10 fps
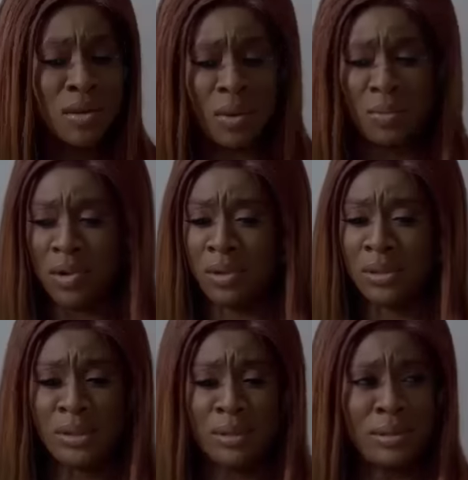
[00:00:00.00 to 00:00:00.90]
No, I'm
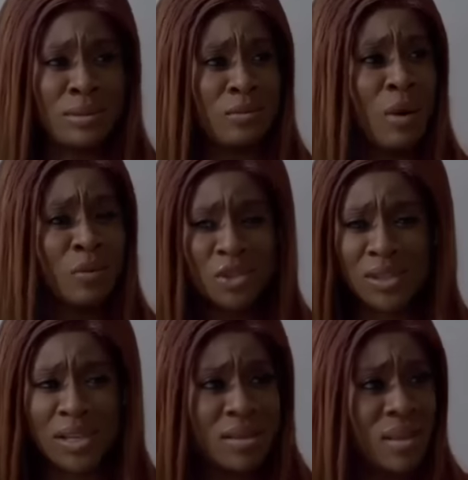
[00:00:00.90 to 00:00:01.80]
not. Why would
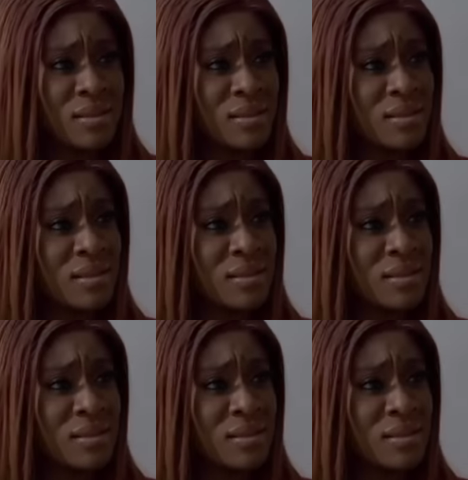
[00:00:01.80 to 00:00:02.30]
you say that?